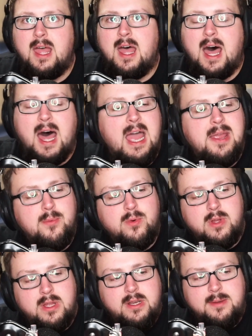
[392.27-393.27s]
I
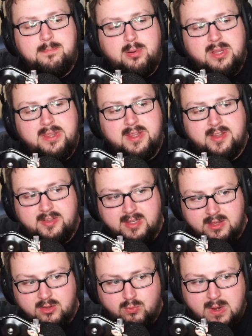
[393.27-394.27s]
would put this
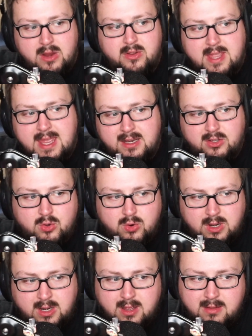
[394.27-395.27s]
in the rare
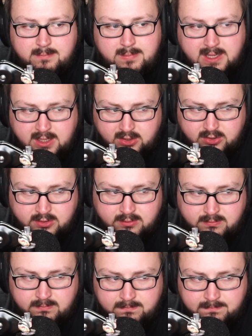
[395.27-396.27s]
category of being
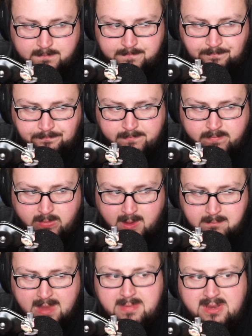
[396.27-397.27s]

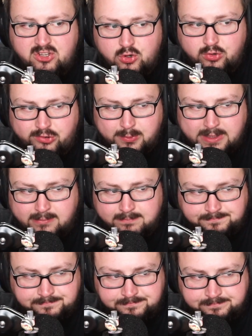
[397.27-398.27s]
maybe too sweet.
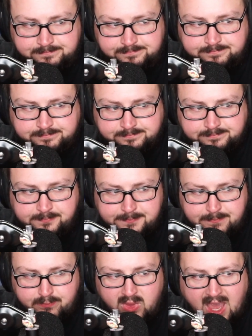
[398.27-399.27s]

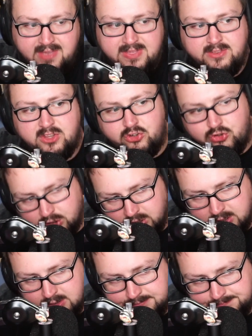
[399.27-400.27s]
I think the
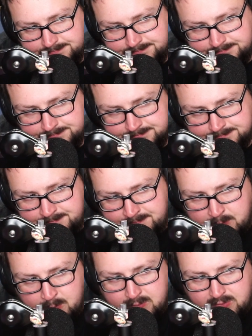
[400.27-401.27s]
sugar
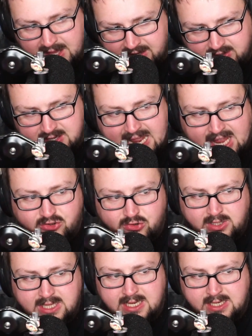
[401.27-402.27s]
that's
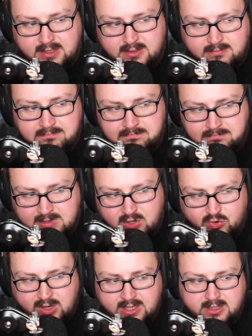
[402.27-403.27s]
naturally in the
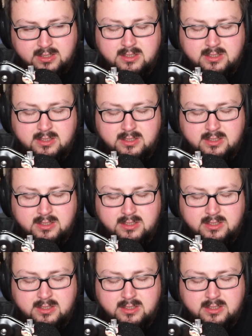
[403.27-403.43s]
drink,